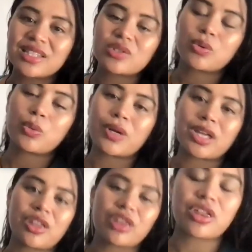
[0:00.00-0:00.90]

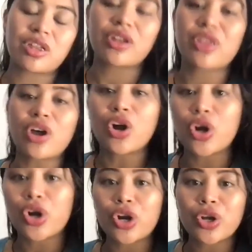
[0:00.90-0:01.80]
with
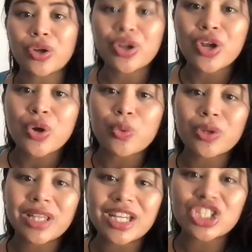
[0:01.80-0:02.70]
our
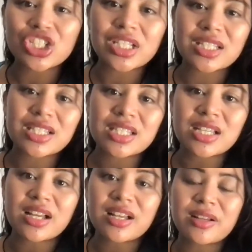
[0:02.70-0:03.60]
relations
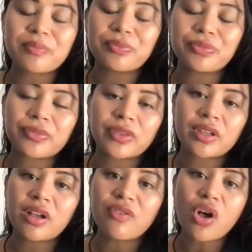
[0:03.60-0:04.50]

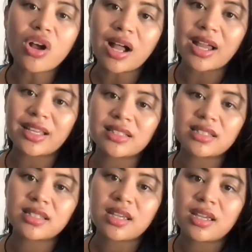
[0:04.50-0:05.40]
of all
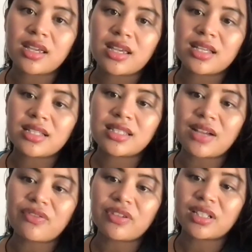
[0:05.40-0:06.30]
kinds is
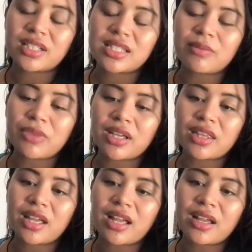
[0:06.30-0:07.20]
definitely something
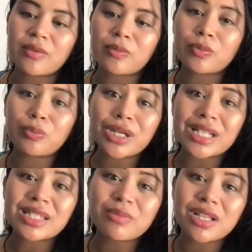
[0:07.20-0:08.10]
that
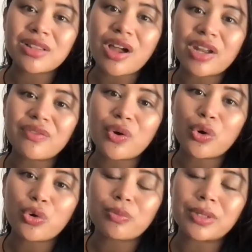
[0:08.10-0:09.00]
brings me a lot of
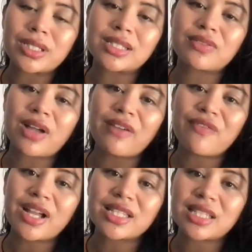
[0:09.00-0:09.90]
hope. Is I
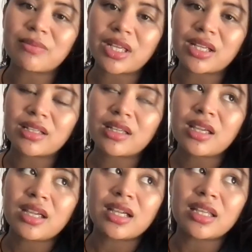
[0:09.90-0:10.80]
find something
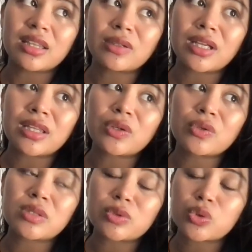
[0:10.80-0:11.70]
in those
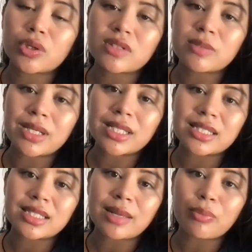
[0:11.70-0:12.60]
sort of spaces
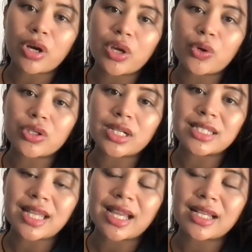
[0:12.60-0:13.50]
that prioritize
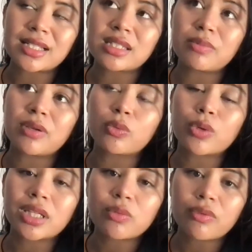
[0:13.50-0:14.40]
that to be
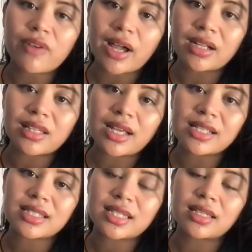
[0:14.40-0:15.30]
really
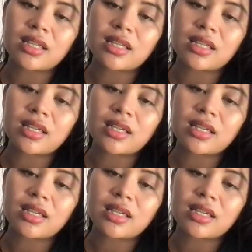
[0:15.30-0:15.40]
revitalizing,